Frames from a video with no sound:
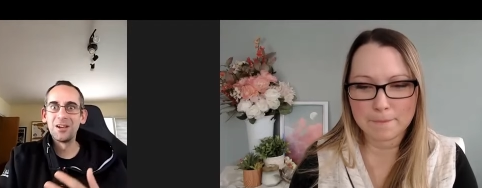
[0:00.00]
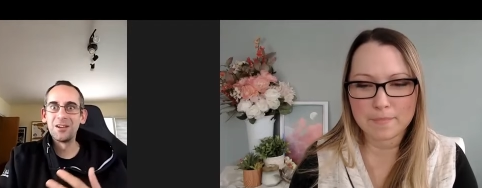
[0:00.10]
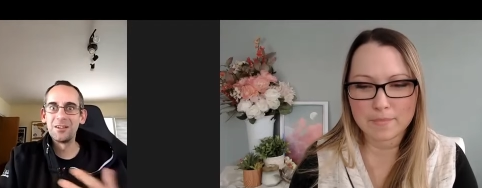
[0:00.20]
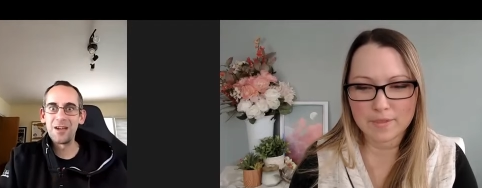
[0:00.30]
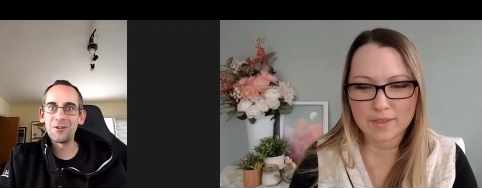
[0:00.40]

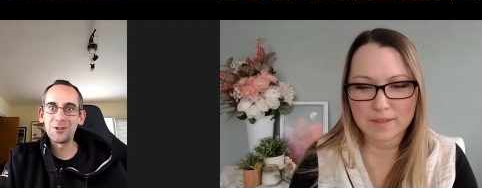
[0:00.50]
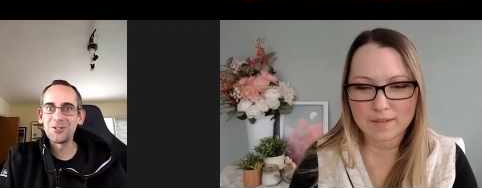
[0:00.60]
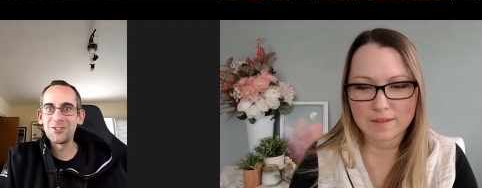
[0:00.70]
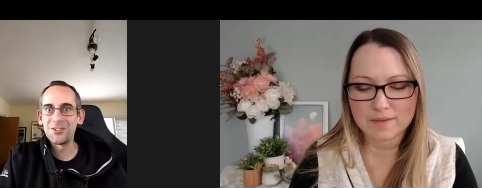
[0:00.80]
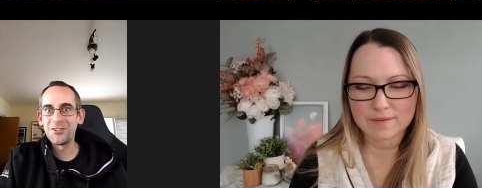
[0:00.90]
Speaker 1: never
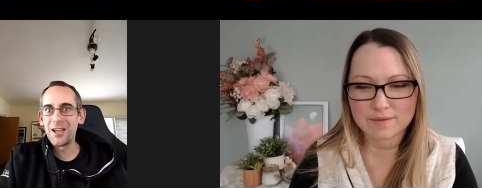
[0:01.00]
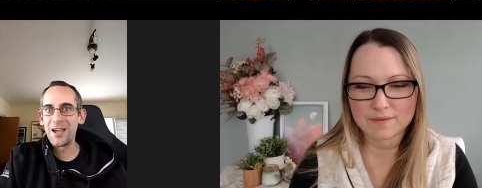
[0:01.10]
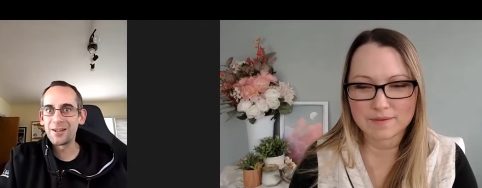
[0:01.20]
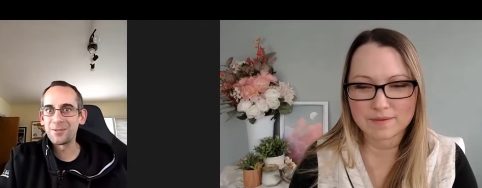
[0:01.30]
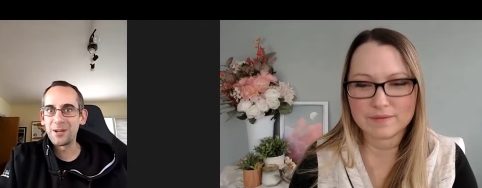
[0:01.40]
considered
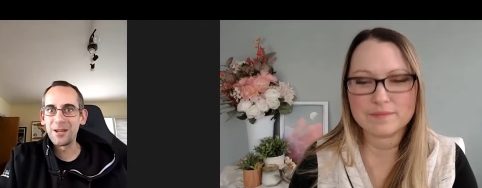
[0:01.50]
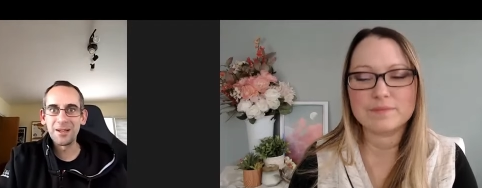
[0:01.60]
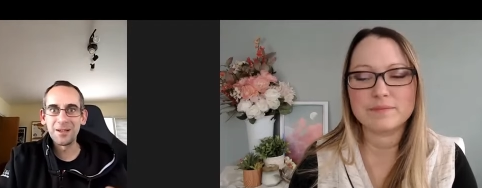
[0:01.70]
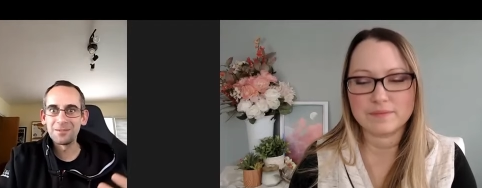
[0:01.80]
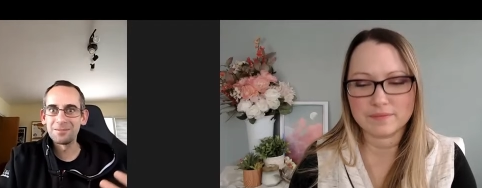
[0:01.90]
that as
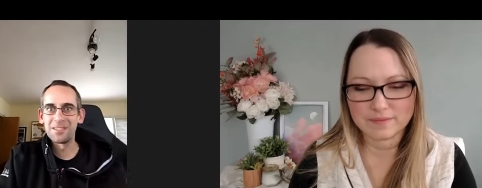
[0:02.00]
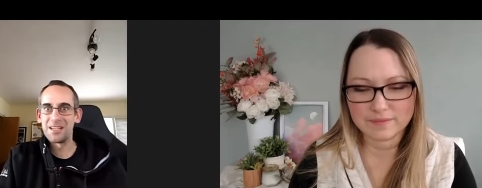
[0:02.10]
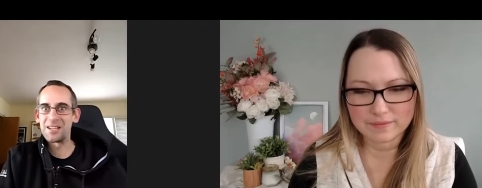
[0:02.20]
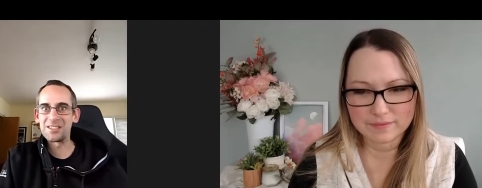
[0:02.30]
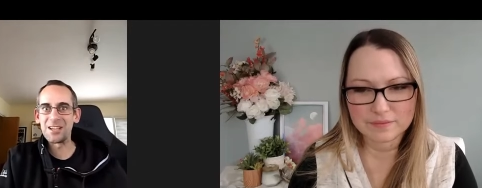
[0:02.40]
being
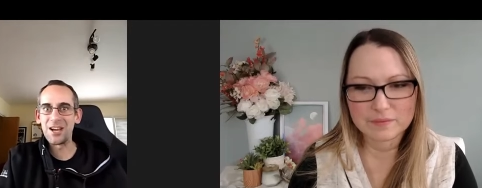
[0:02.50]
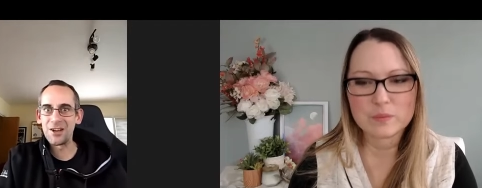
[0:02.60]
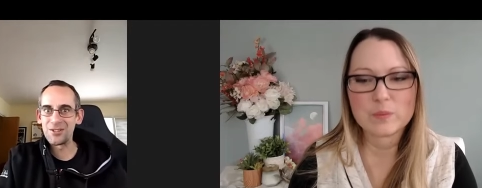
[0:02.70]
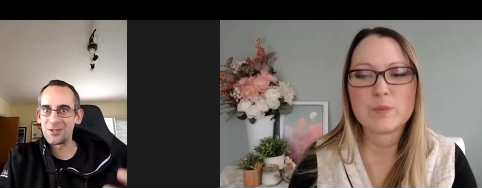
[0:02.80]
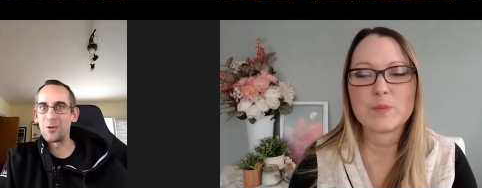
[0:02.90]
data
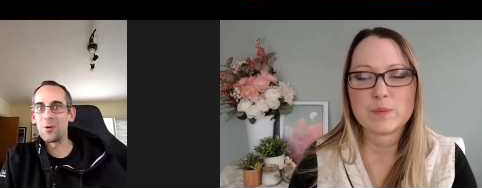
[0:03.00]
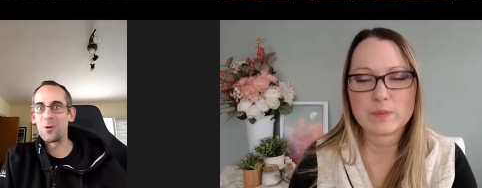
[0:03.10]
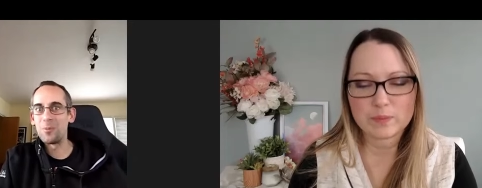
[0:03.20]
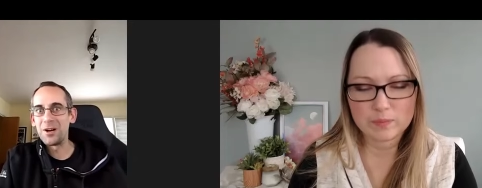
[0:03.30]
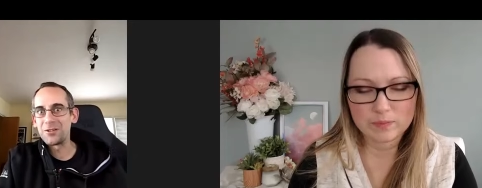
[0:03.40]
science or,
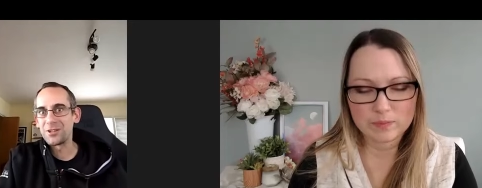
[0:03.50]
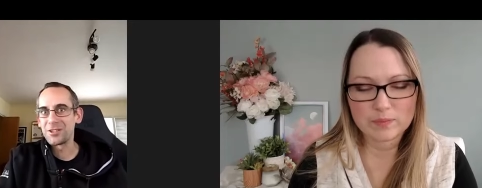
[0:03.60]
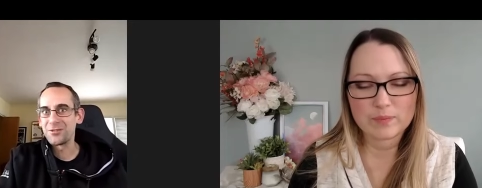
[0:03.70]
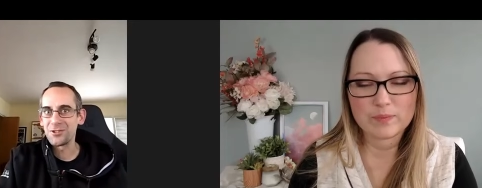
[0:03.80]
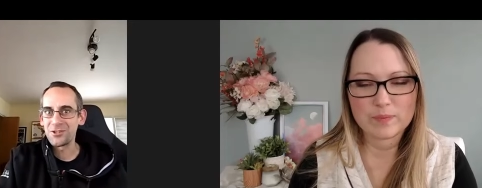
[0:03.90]
or part of
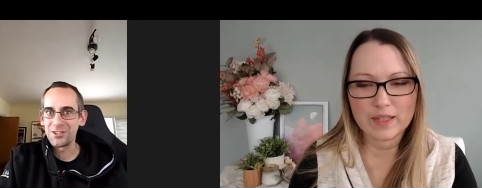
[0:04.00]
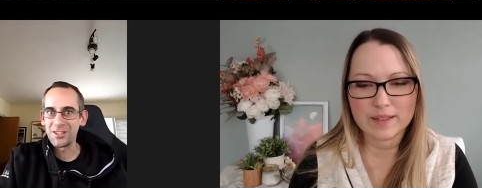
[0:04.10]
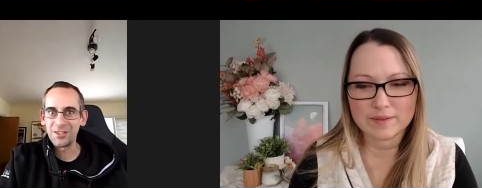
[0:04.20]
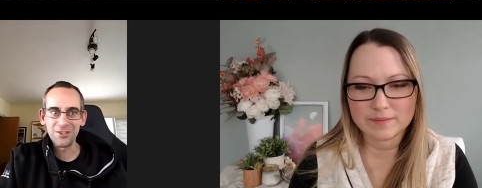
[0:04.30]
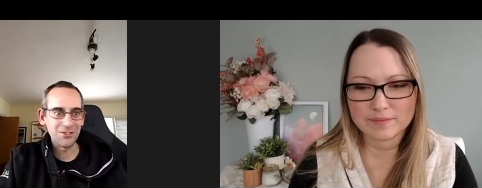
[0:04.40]
artificial yeah.
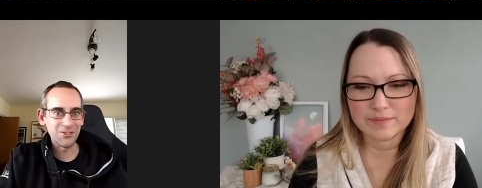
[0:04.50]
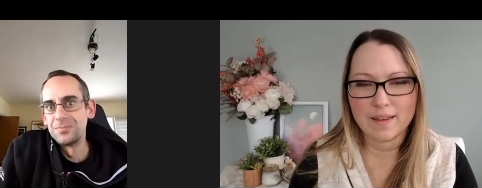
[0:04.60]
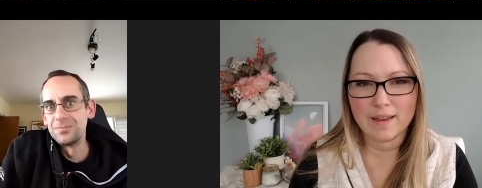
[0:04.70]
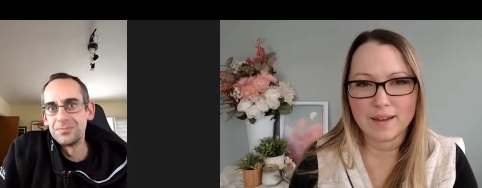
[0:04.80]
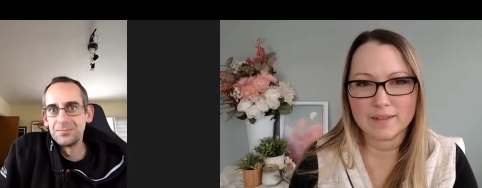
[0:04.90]
intelligence.
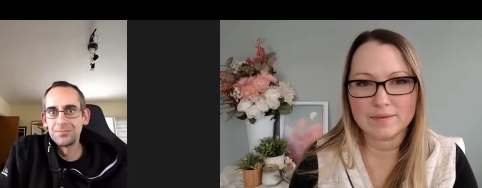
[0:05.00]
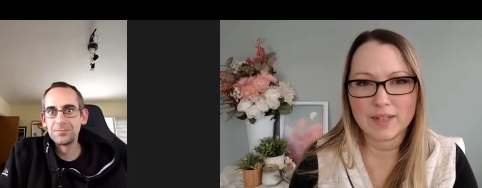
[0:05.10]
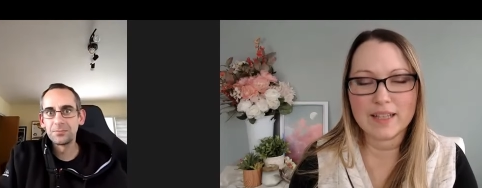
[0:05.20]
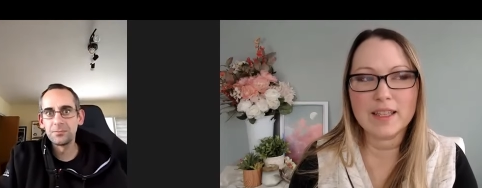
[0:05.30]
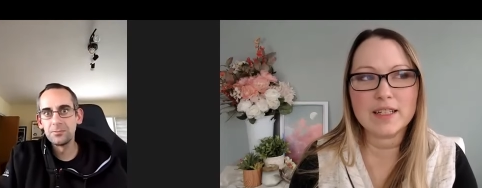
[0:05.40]
Speaker 2: Yeah.
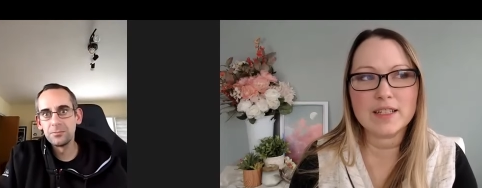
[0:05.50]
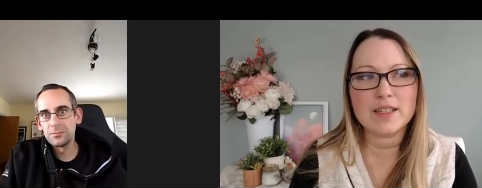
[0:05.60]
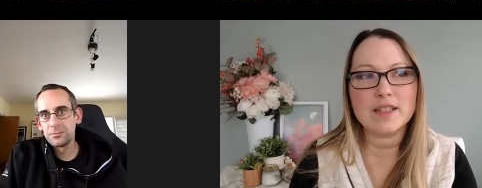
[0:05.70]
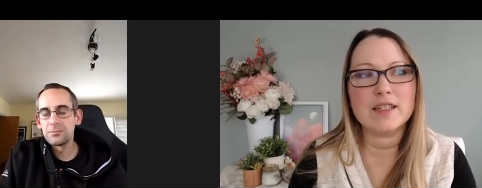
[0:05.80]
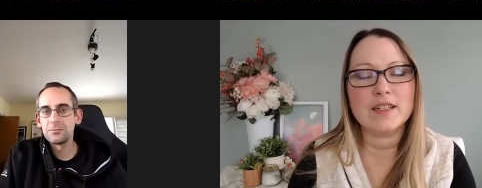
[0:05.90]
I think it's
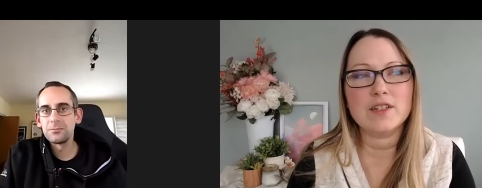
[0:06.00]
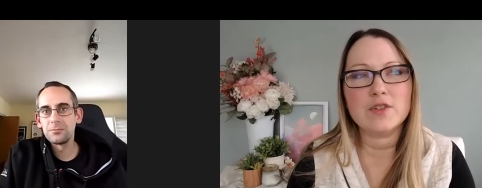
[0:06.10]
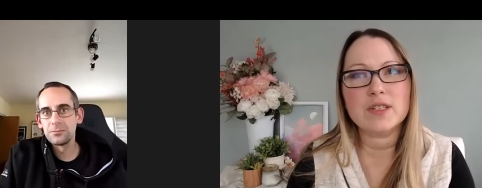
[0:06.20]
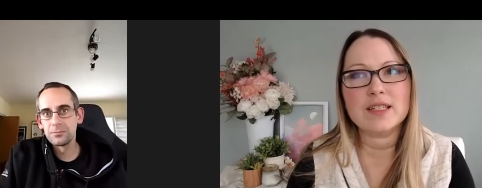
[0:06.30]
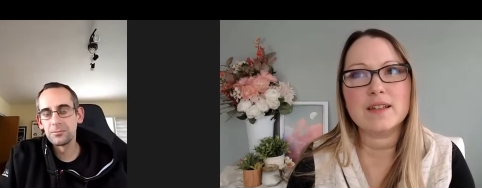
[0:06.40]
it's an
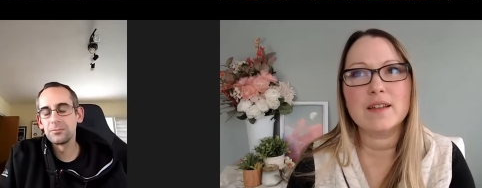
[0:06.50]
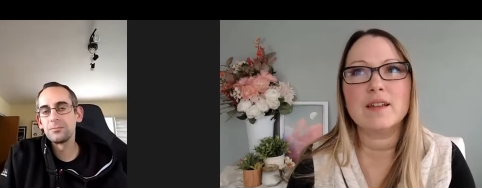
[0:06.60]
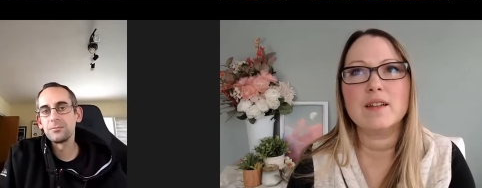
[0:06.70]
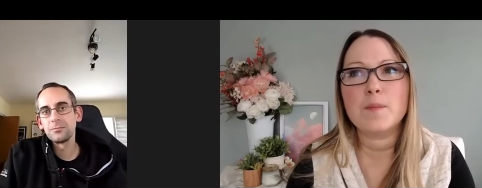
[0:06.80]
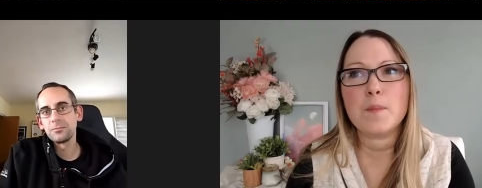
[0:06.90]

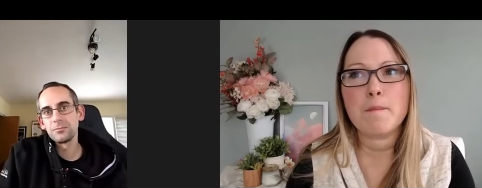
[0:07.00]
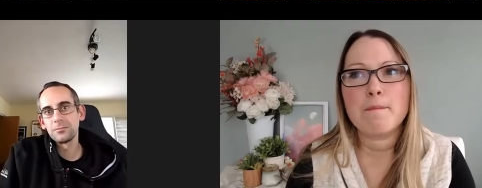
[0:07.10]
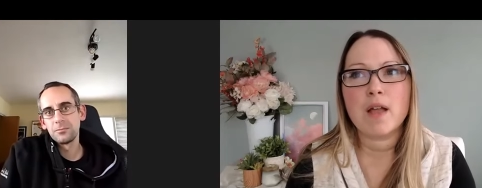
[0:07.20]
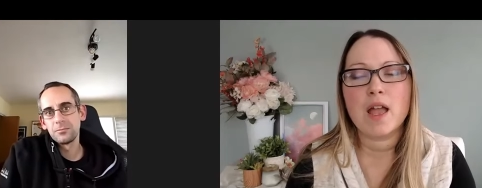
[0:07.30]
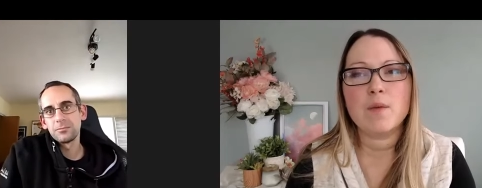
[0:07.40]
interesting
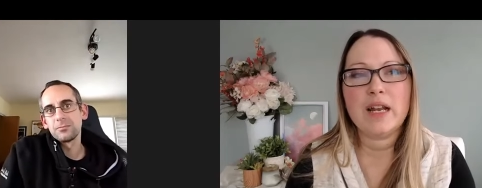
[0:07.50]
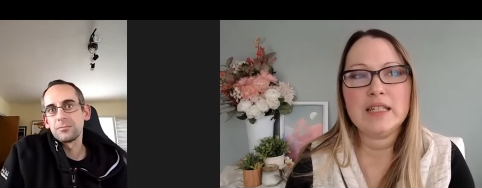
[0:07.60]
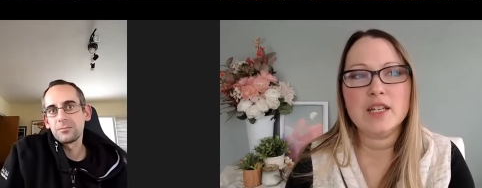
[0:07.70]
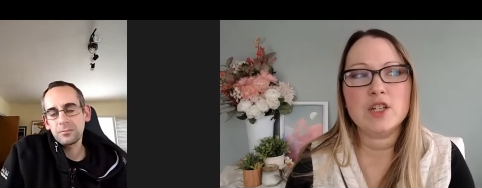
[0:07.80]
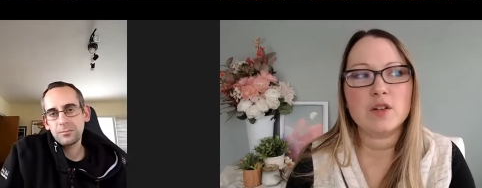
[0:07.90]
and when I
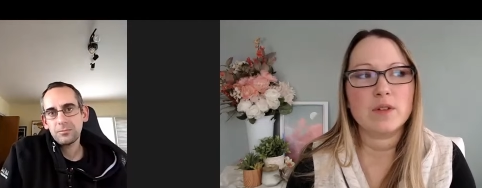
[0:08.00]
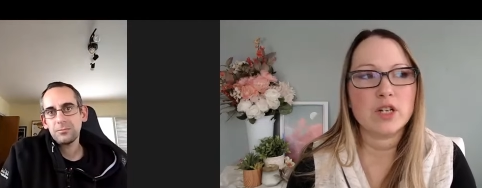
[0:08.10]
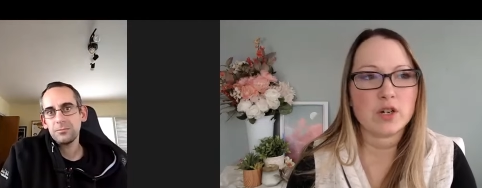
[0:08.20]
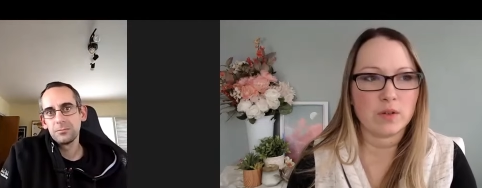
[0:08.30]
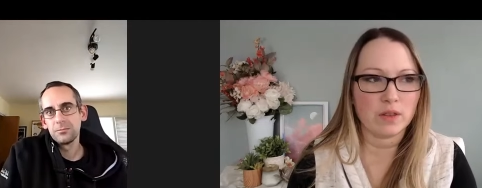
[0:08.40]
say
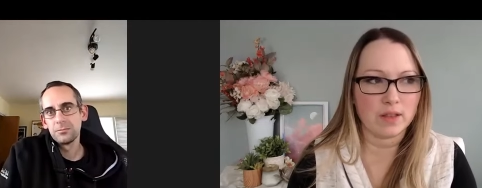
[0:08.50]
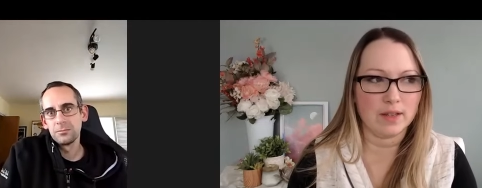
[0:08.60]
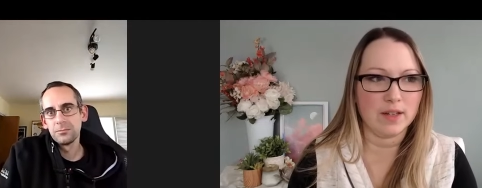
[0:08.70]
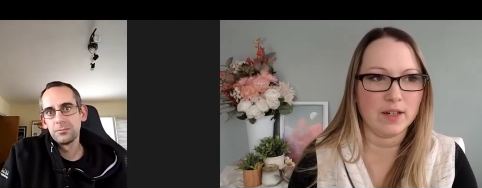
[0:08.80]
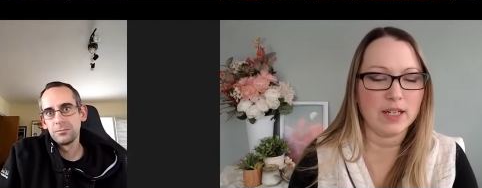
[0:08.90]
generational
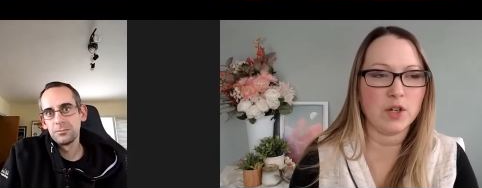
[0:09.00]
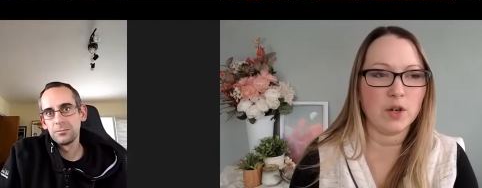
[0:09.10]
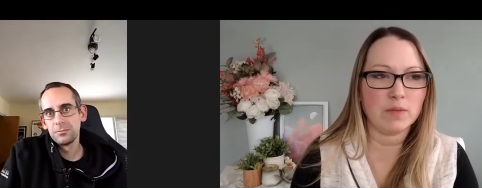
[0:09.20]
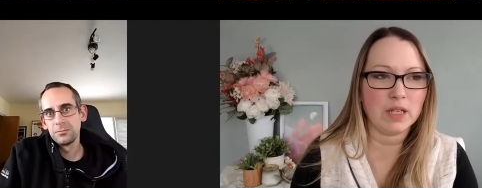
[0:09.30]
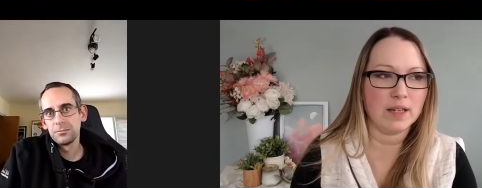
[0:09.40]
thing here, I
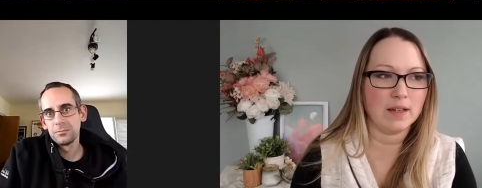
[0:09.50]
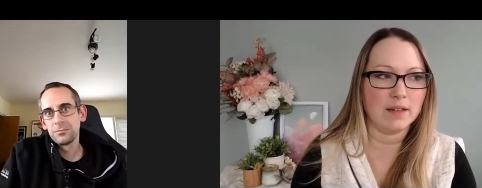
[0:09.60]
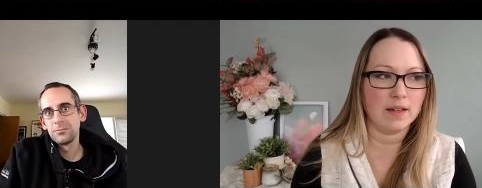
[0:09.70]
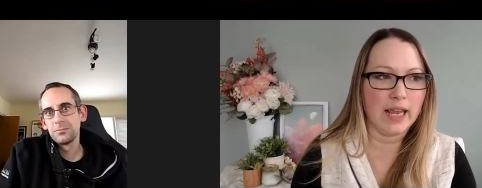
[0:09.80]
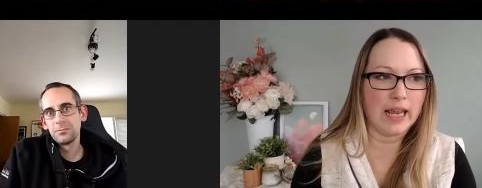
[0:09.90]
don't mean